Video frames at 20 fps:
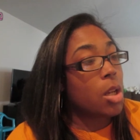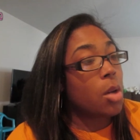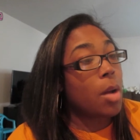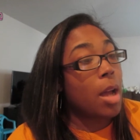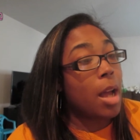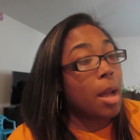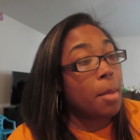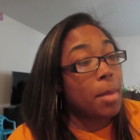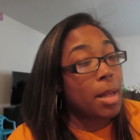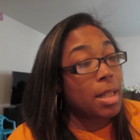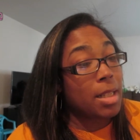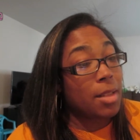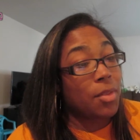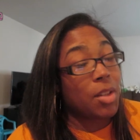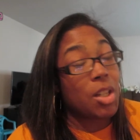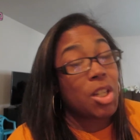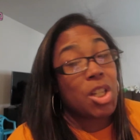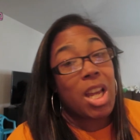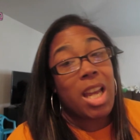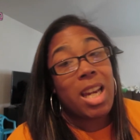So I'm about to
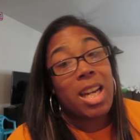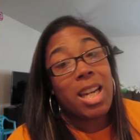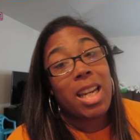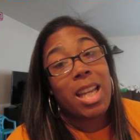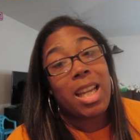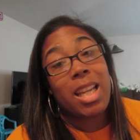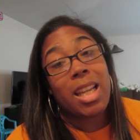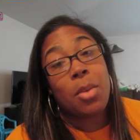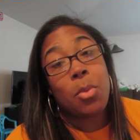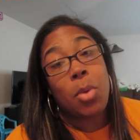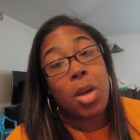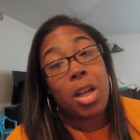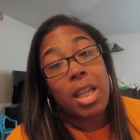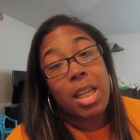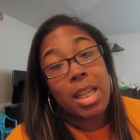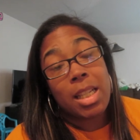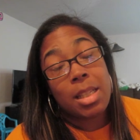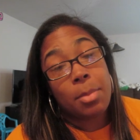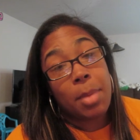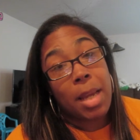finish editing
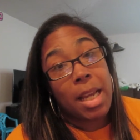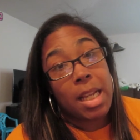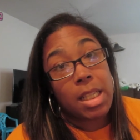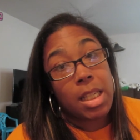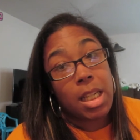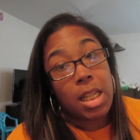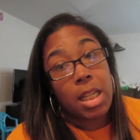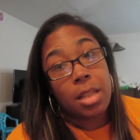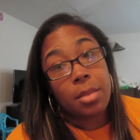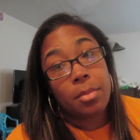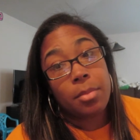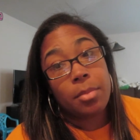while he's painting.